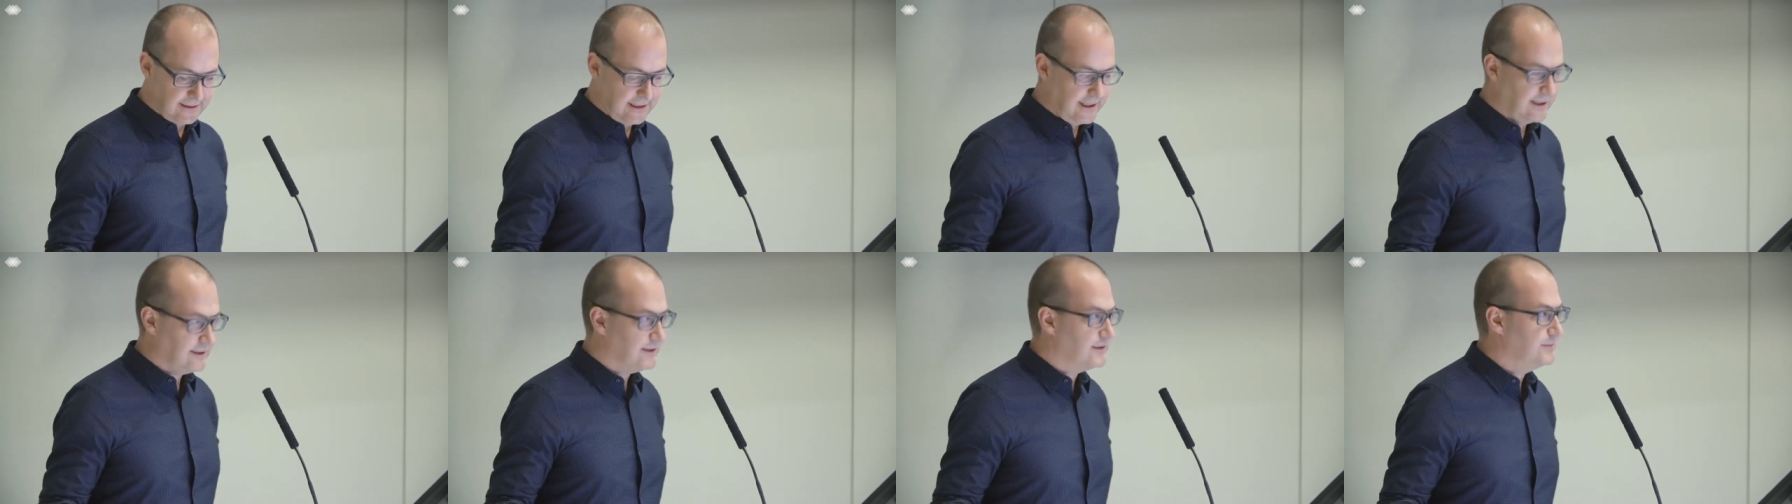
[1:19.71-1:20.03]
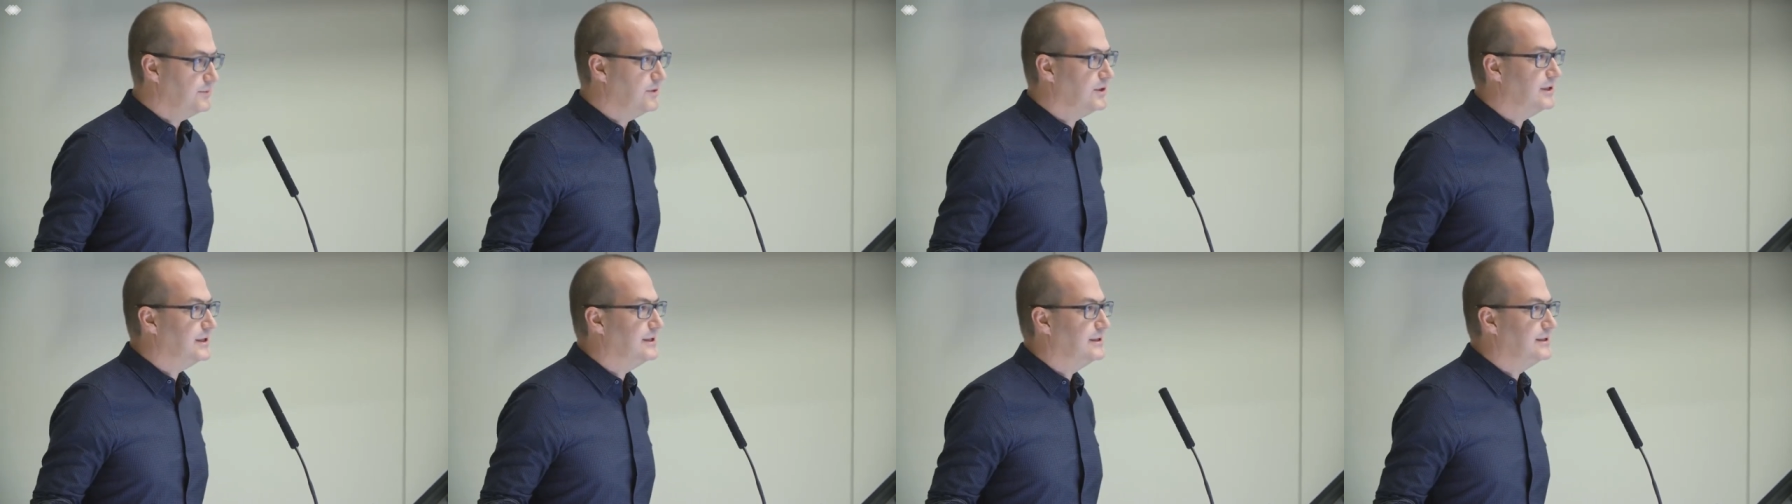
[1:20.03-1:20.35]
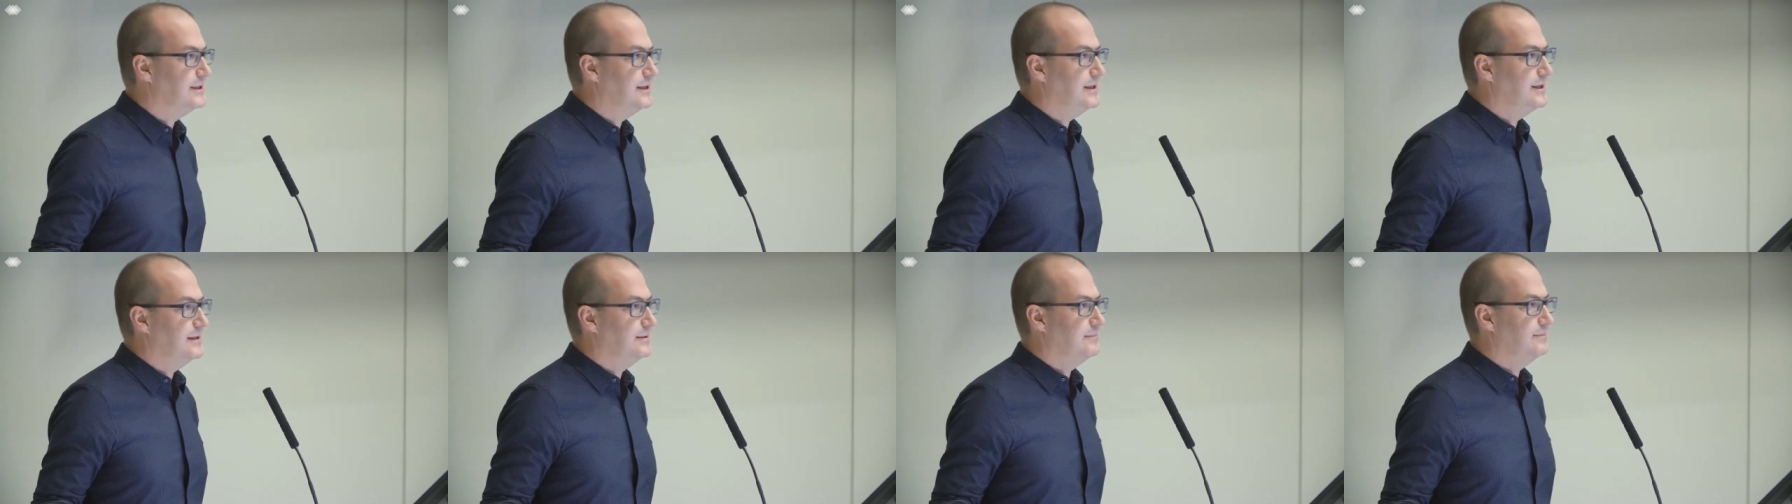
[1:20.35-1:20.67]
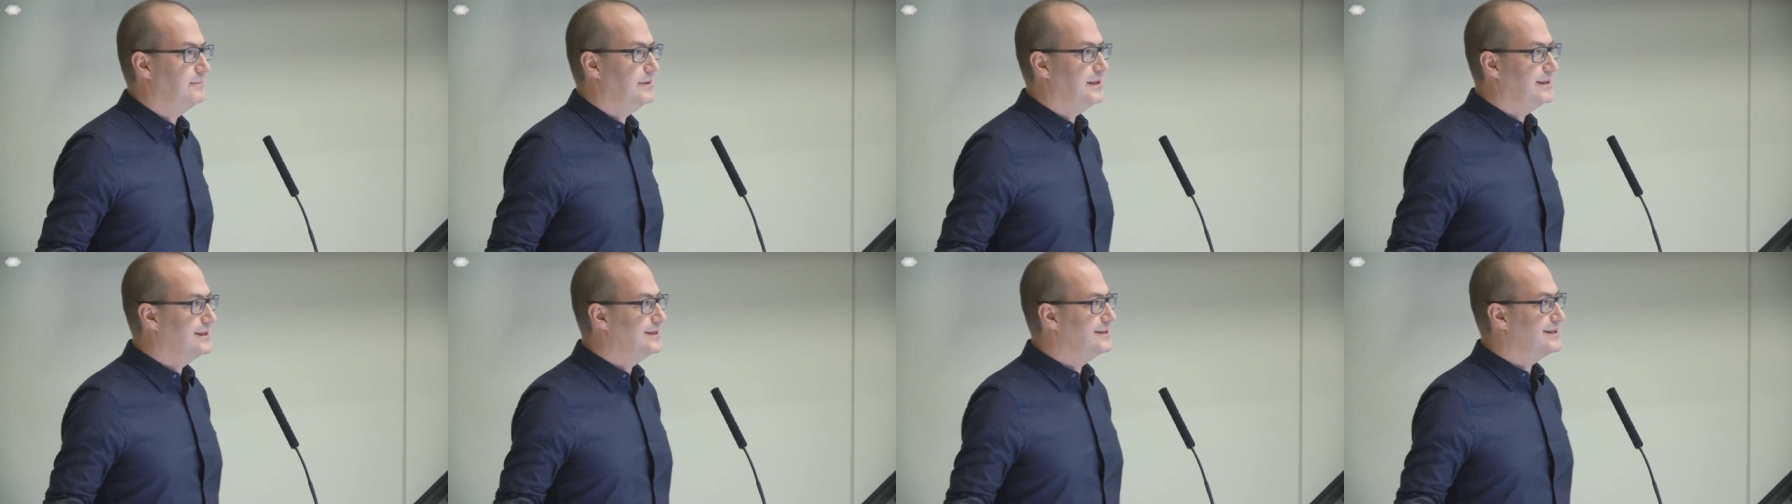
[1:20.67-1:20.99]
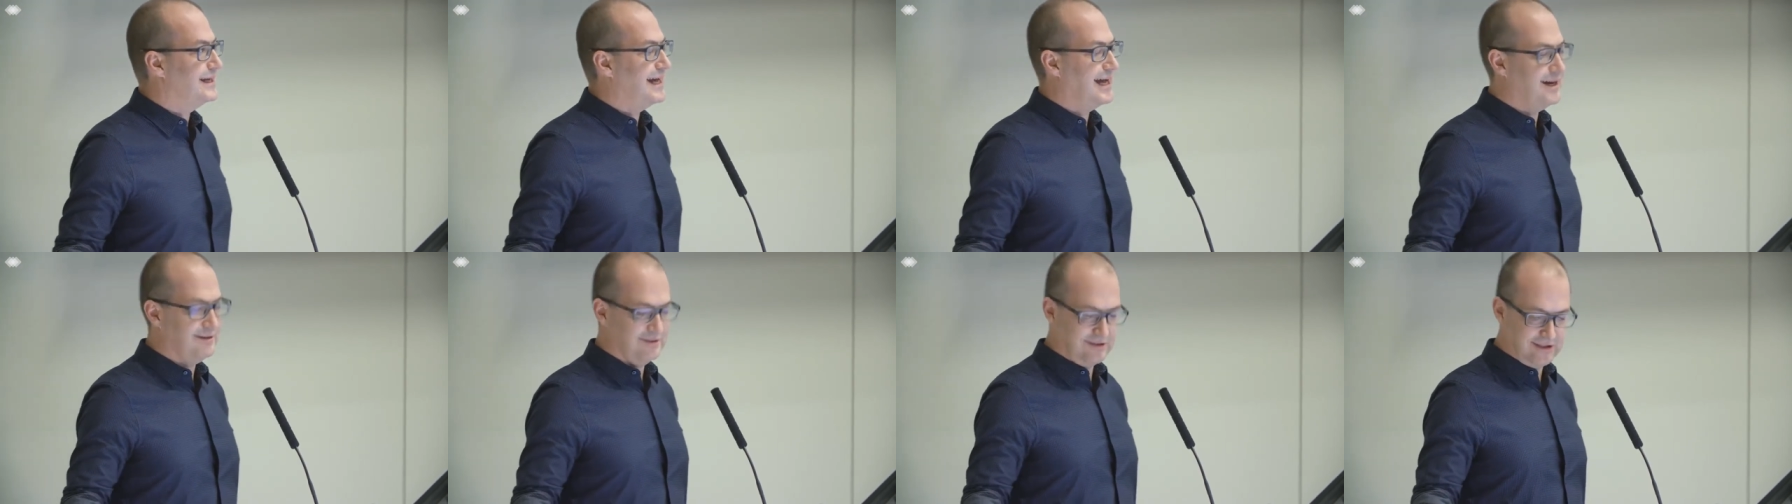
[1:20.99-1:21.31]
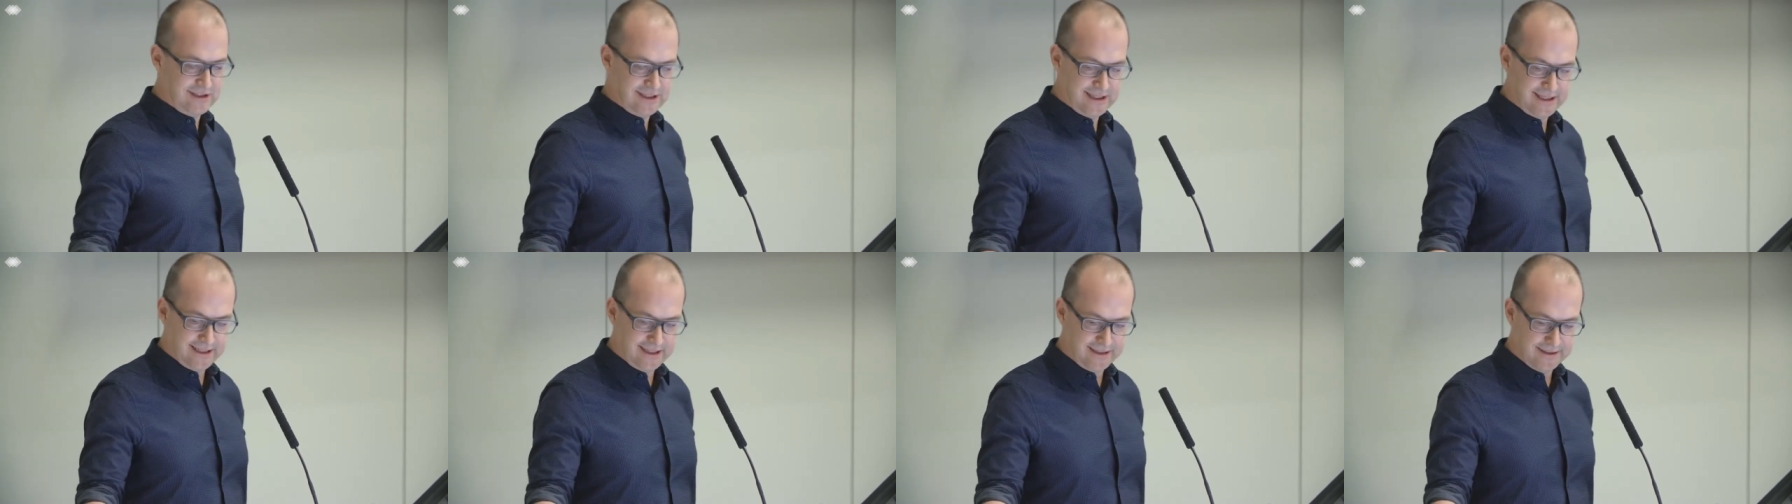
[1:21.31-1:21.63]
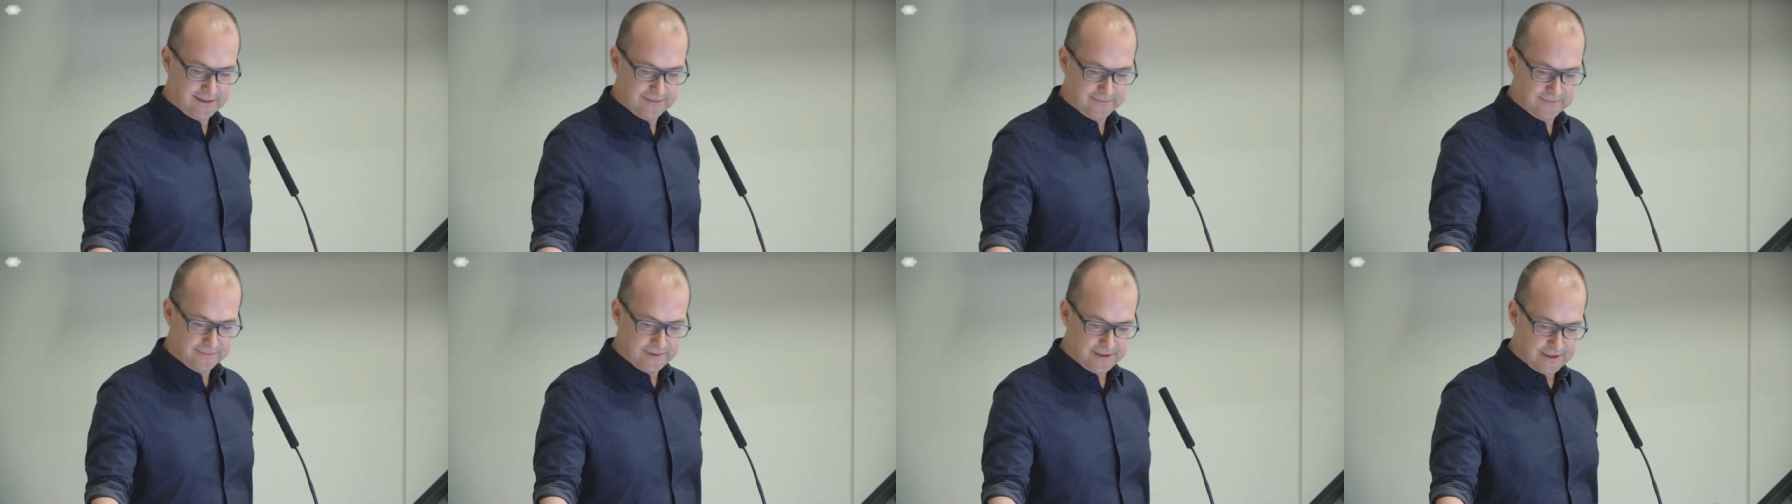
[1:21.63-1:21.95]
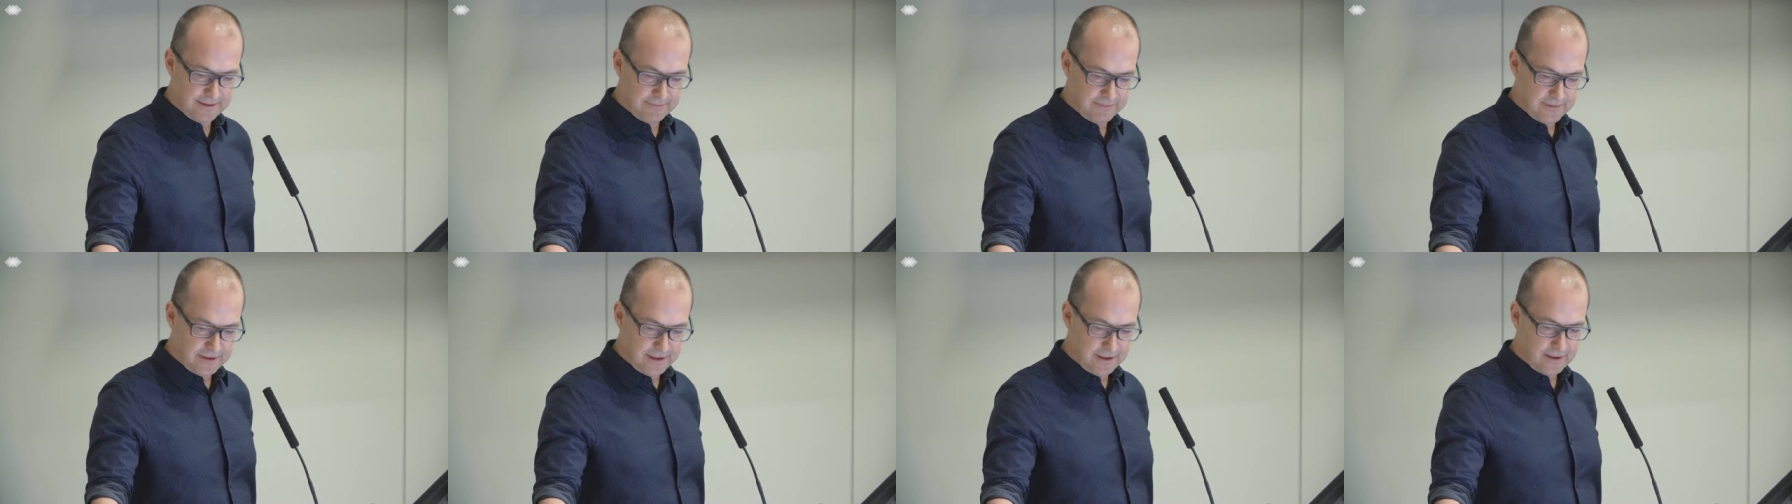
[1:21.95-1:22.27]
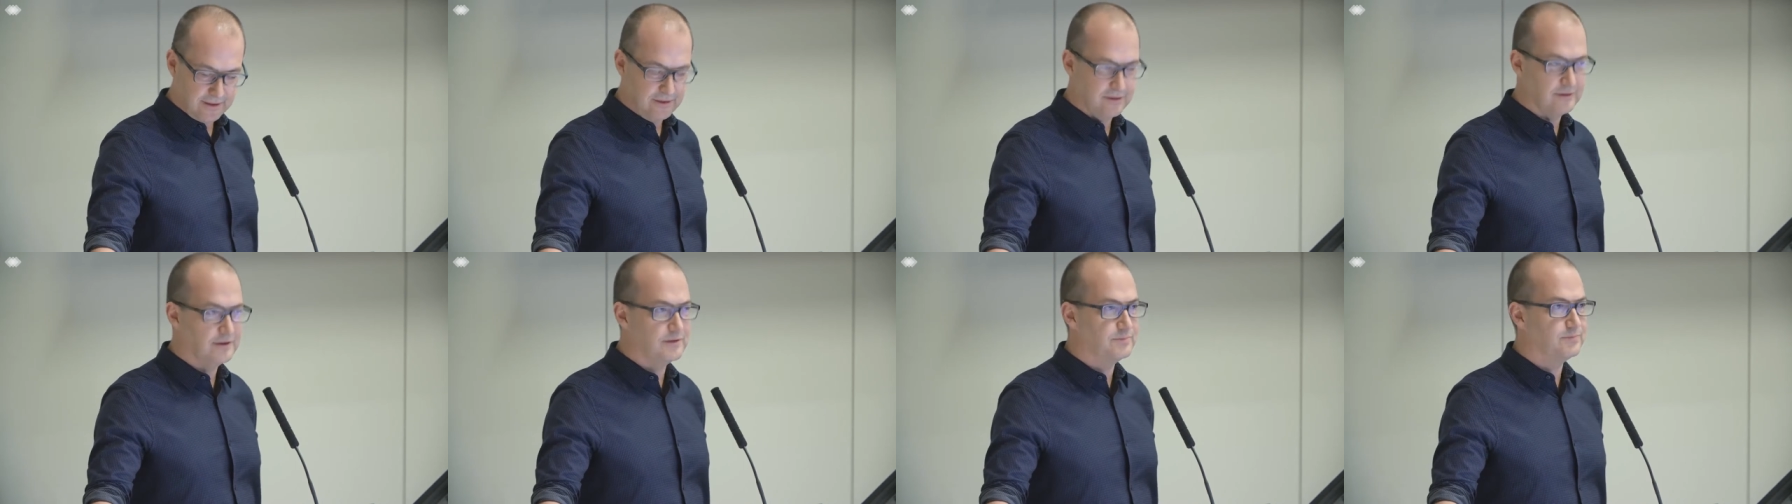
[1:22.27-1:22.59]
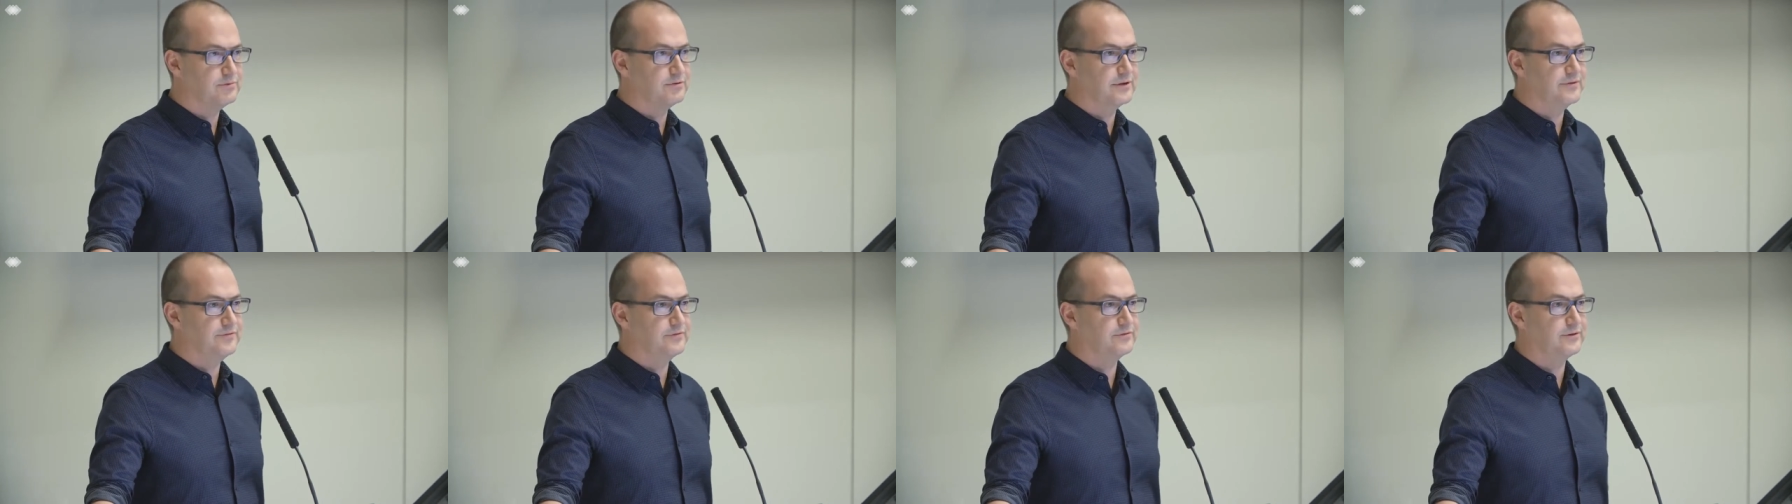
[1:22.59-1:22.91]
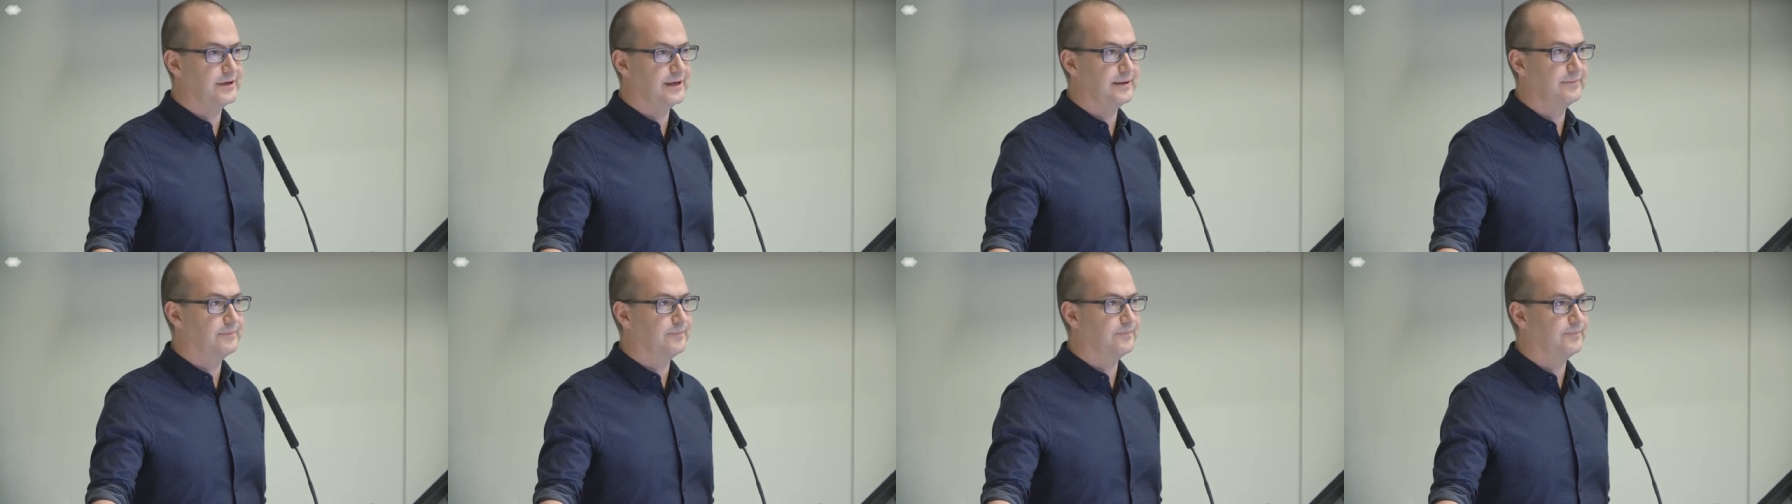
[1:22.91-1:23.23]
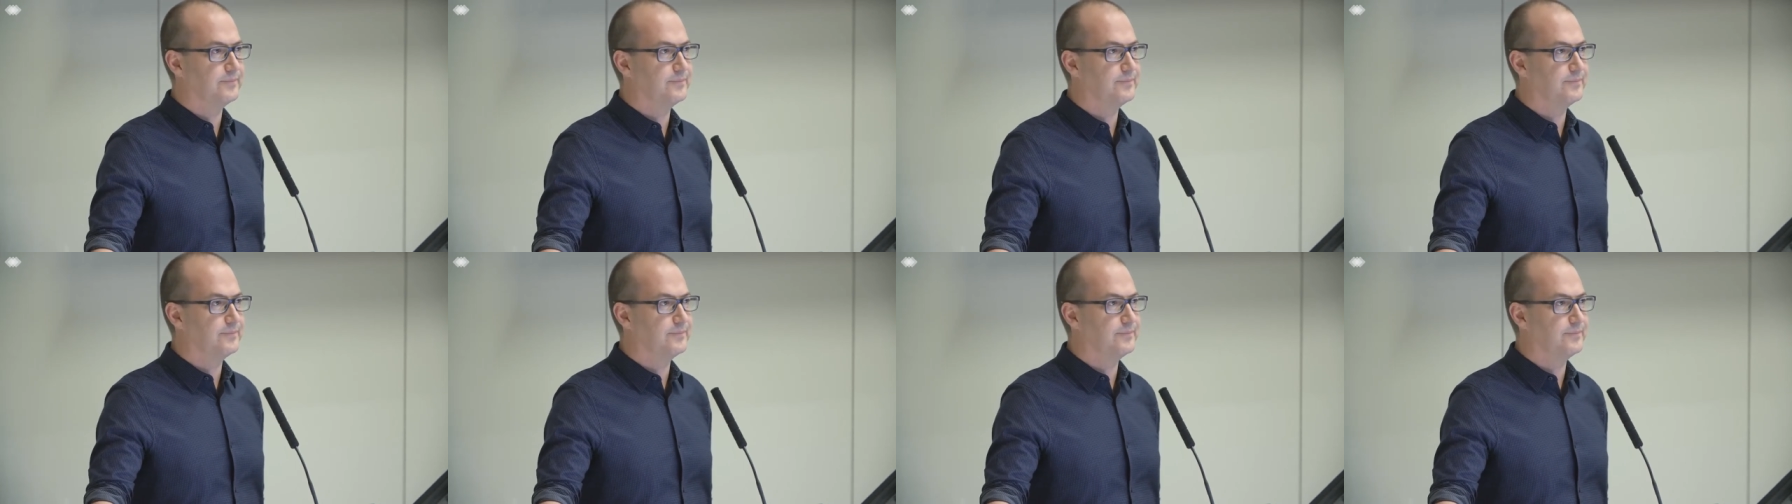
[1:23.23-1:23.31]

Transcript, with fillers: that community means outside, something on the periphery.